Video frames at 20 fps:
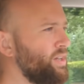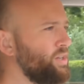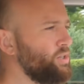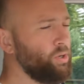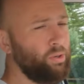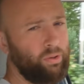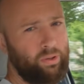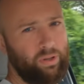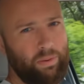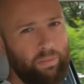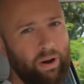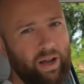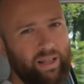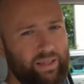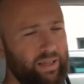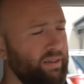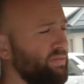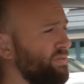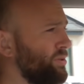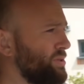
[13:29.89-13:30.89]
Sure, you
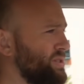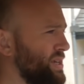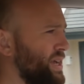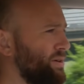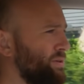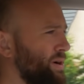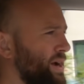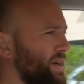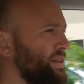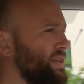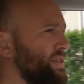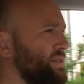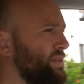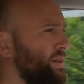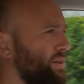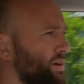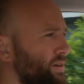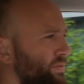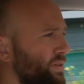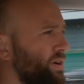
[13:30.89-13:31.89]
might think 48 grand is
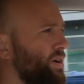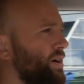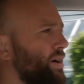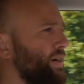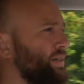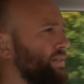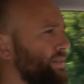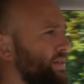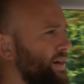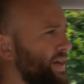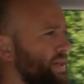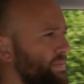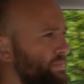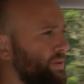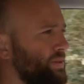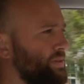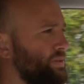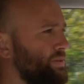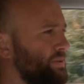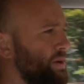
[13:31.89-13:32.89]
a lot for a Hyundai,
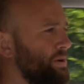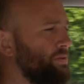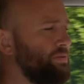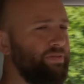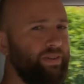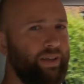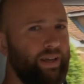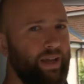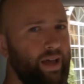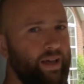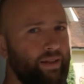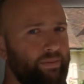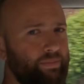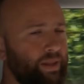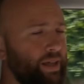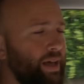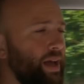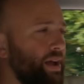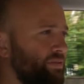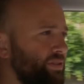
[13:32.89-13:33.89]
but don't forget
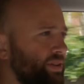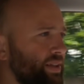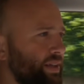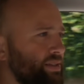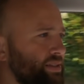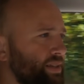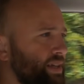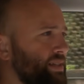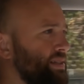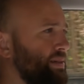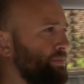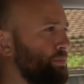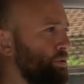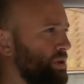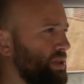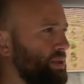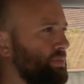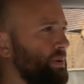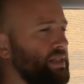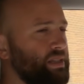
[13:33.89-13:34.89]
that everything is getting
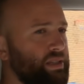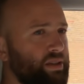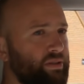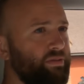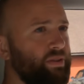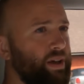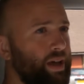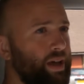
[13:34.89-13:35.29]
more expensive